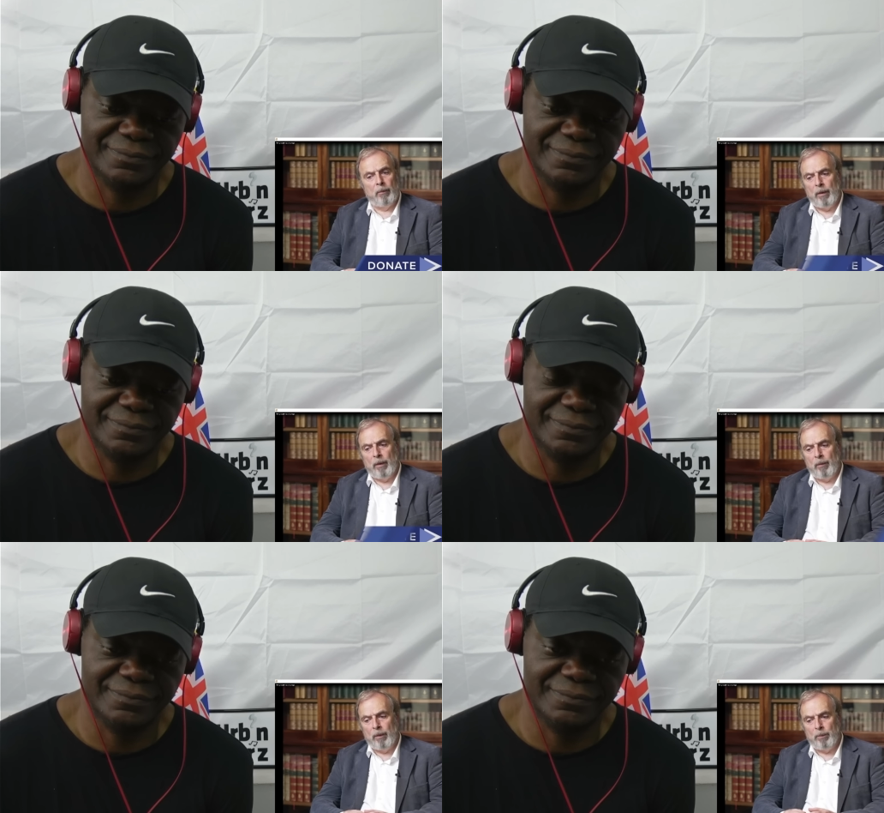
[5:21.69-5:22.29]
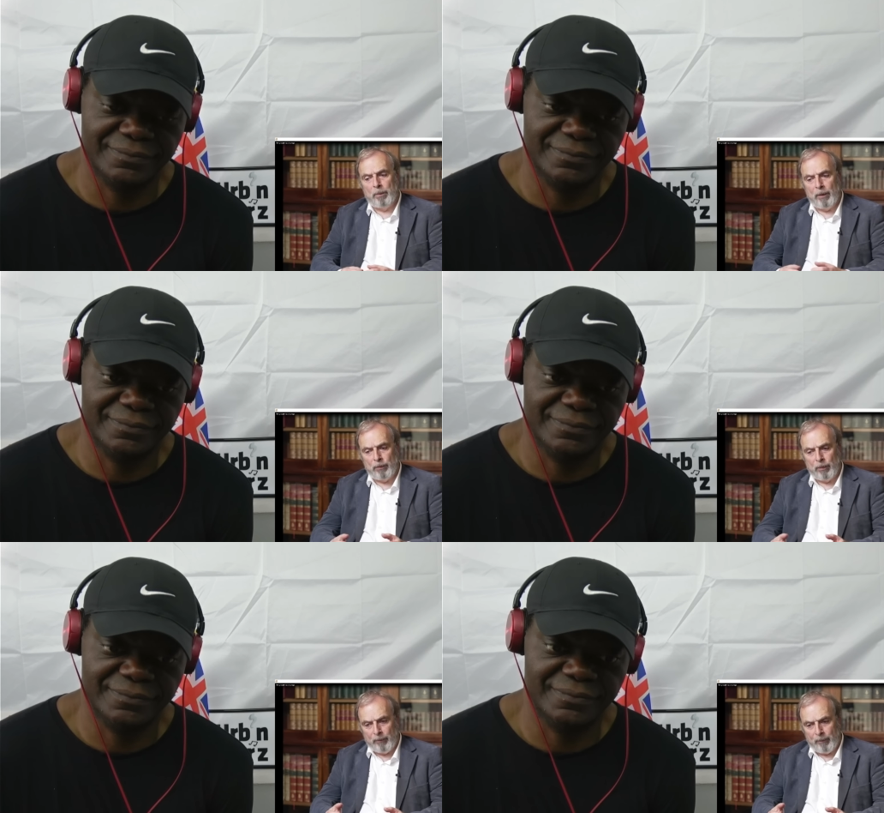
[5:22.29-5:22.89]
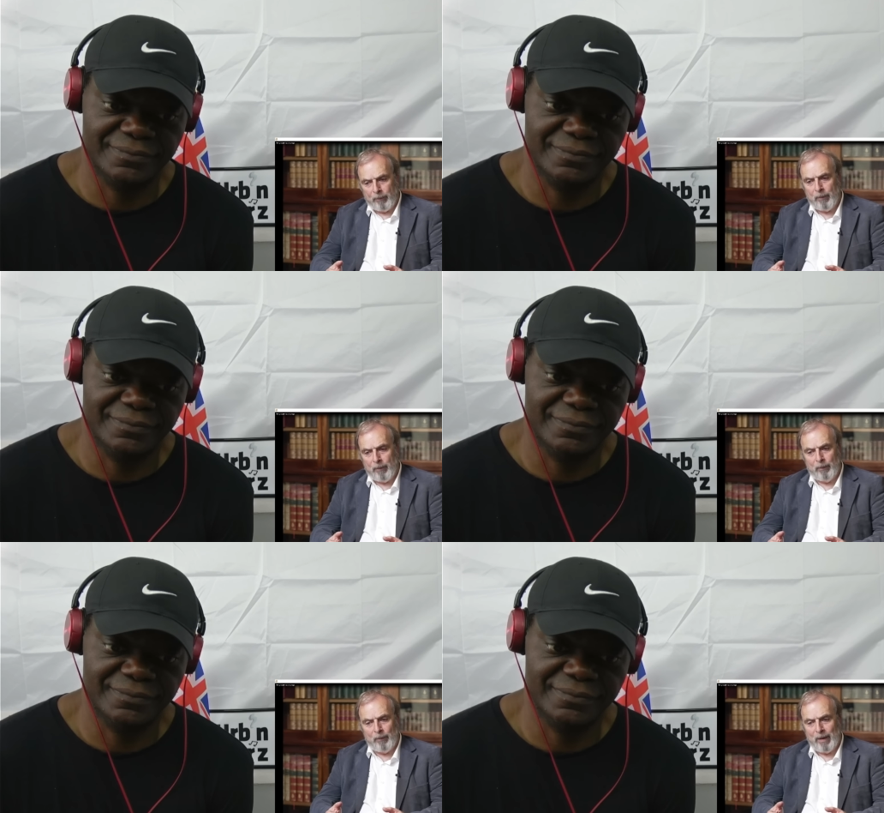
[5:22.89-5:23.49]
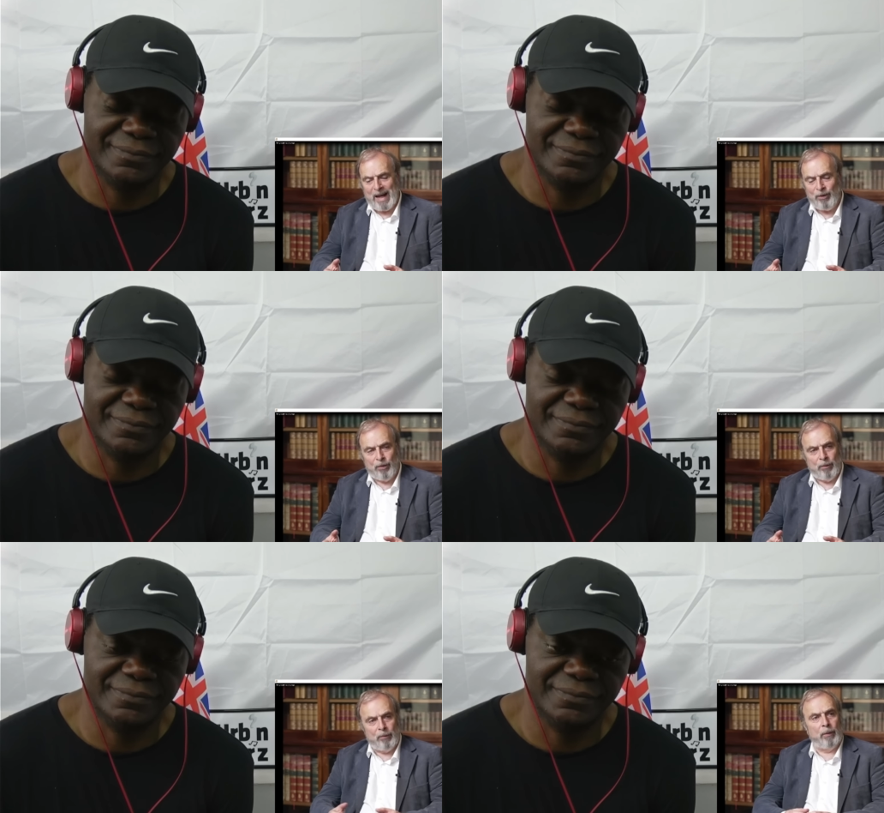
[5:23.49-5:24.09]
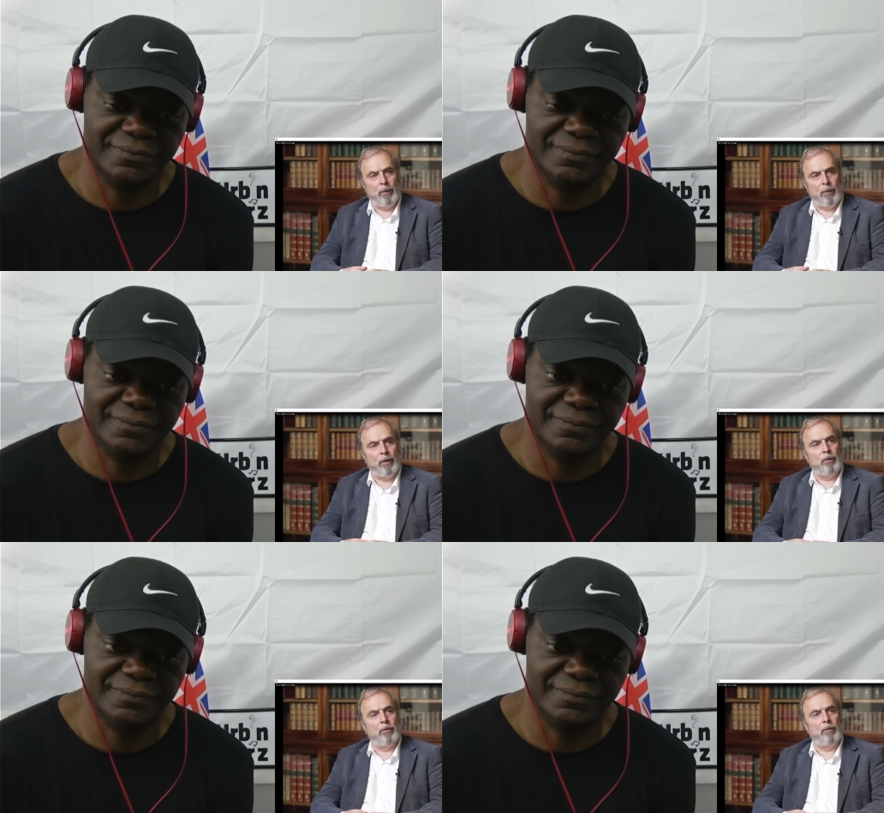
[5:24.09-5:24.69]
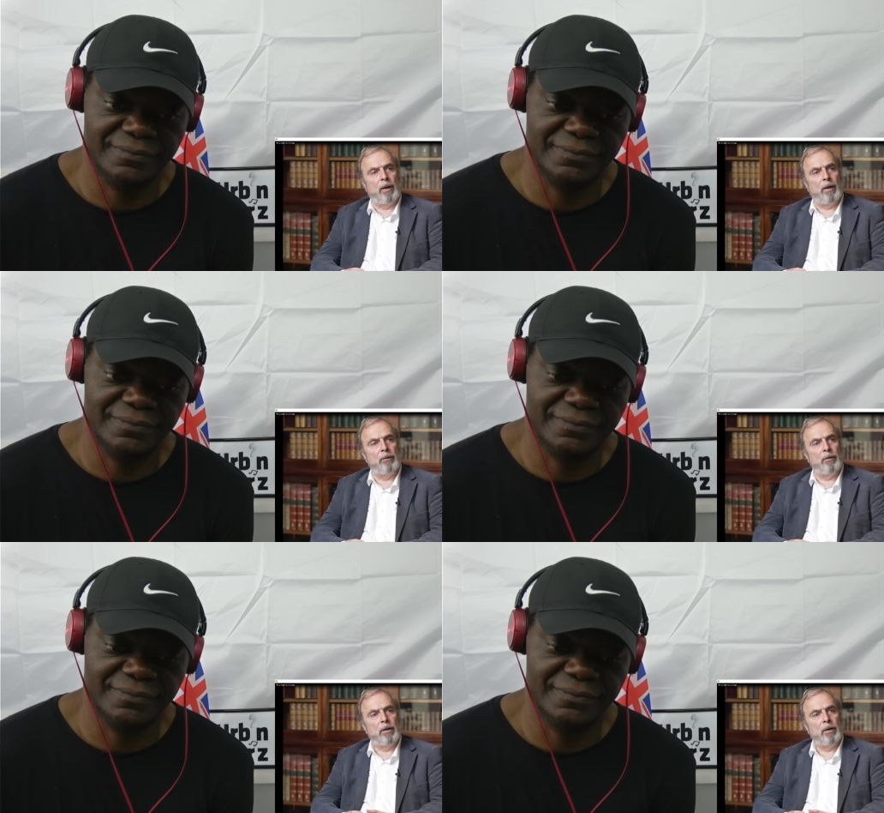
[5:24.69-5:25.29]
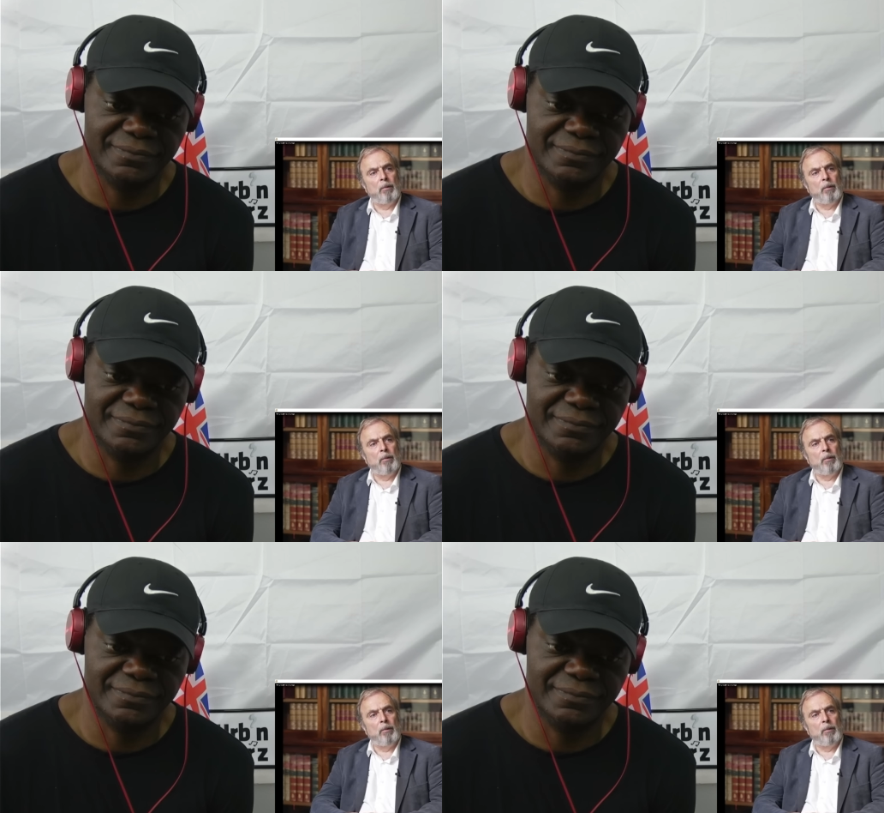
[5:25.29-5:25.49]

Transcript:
Speaker 1: The, the, it's based on ancient valuations of houses